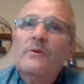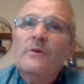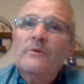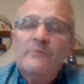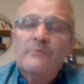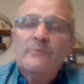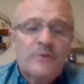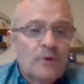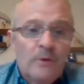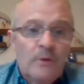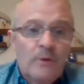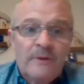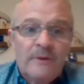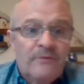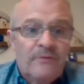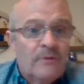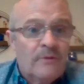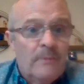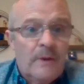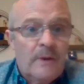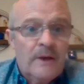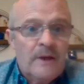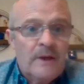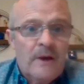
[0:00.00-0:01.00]
There was nobody
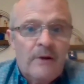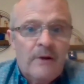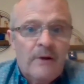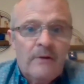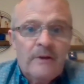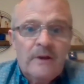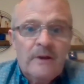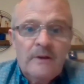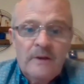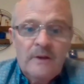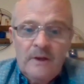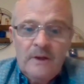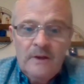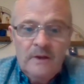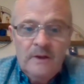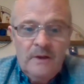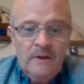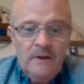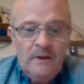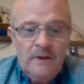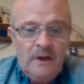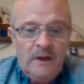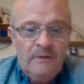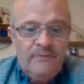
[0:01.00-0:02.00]
from my area.
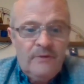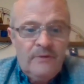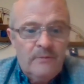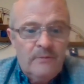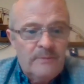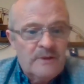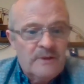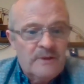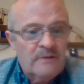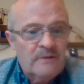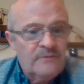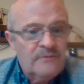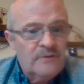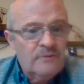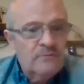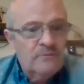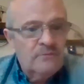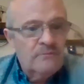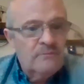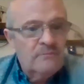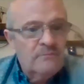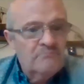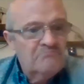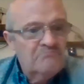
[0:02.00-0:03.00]
I found myself
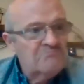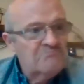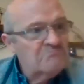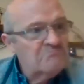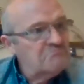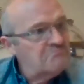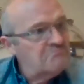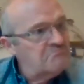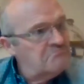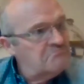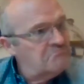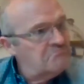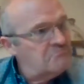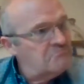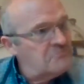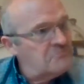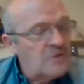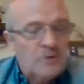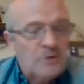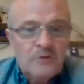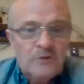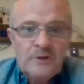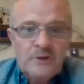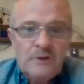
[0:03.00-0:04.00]
doing
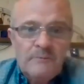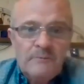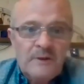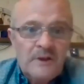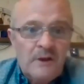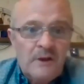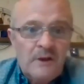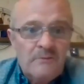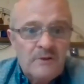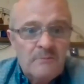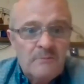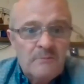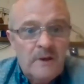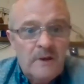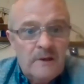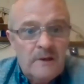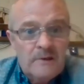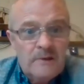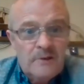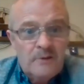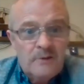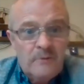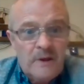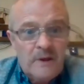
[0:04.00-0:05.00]
the guts of 1,000
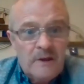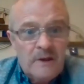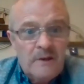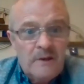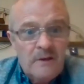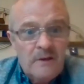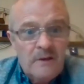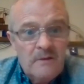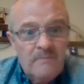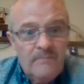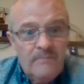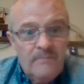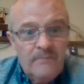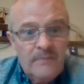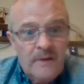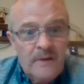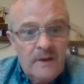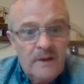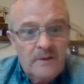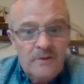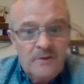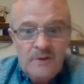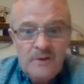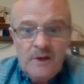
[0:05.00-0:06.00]
miles a week,
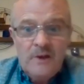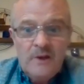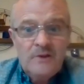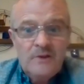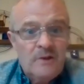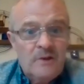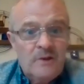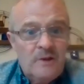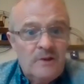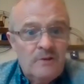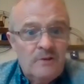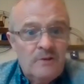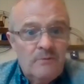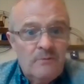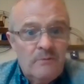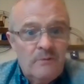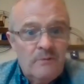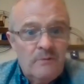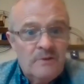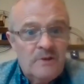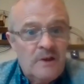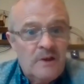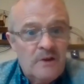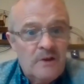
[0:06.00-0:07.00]
changing
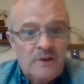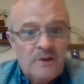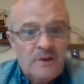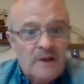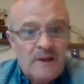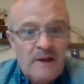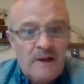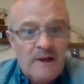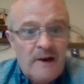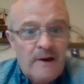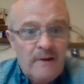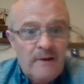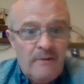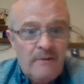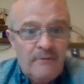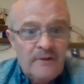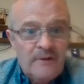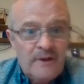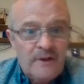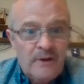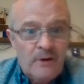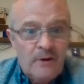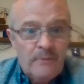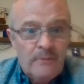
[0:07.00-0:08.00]
the car
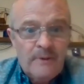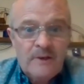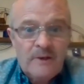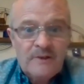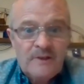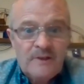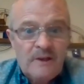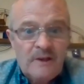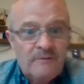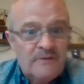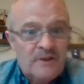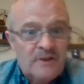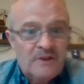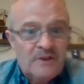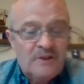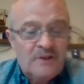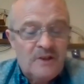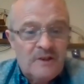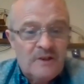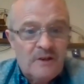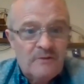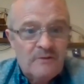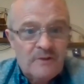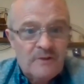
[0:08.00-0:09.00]
every year, because you have
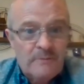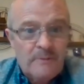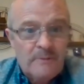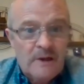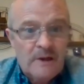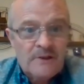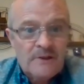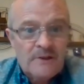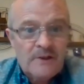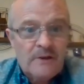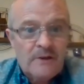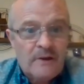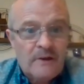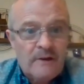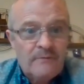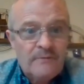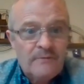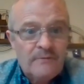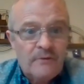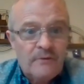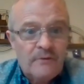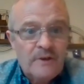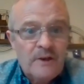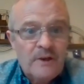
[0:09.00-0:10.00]
60,000 miles on it
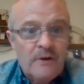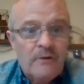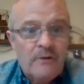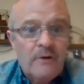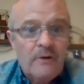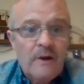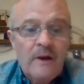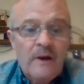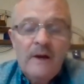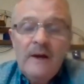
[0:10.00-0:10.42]
after a year.